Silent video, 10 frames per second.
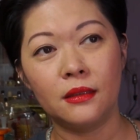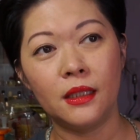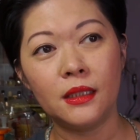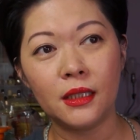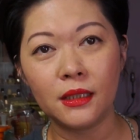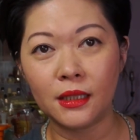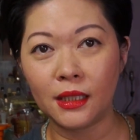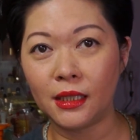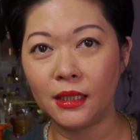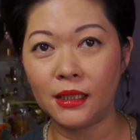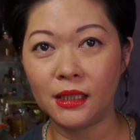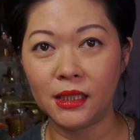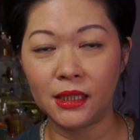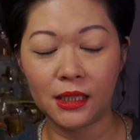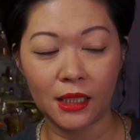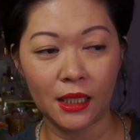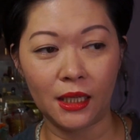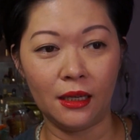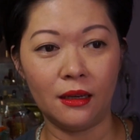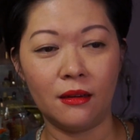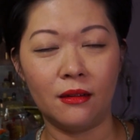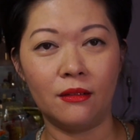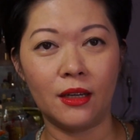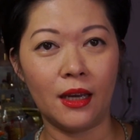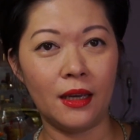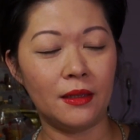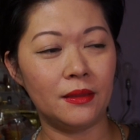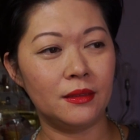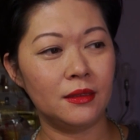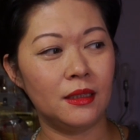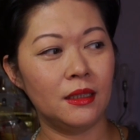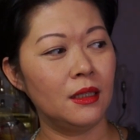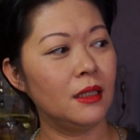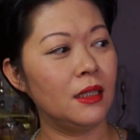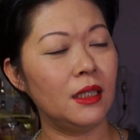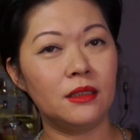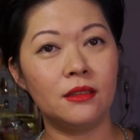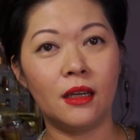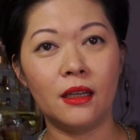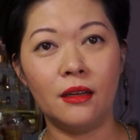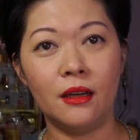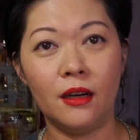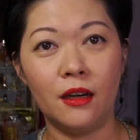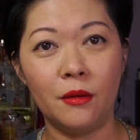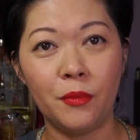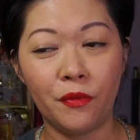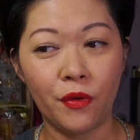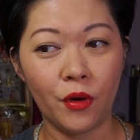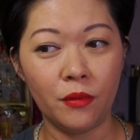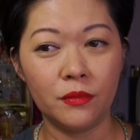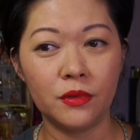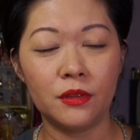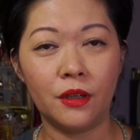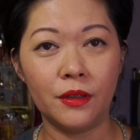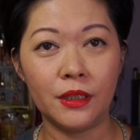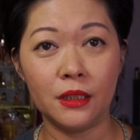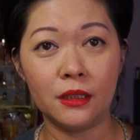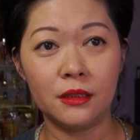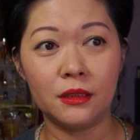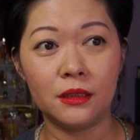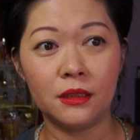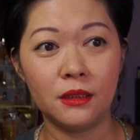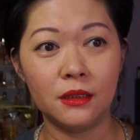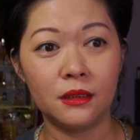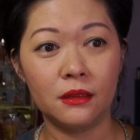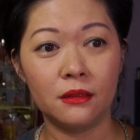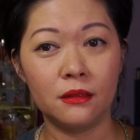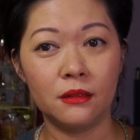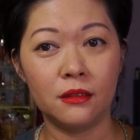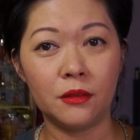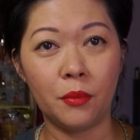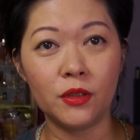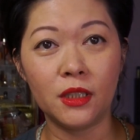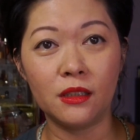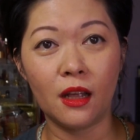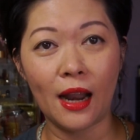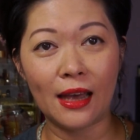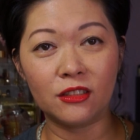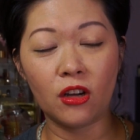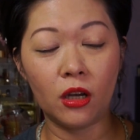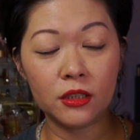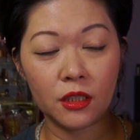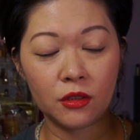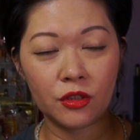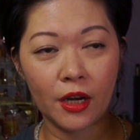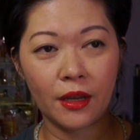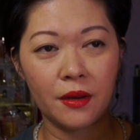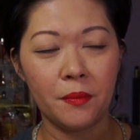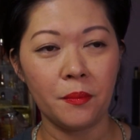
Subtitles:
This is a EDT, okay? It's not a perfume, so it's suppose it's not as concentrate.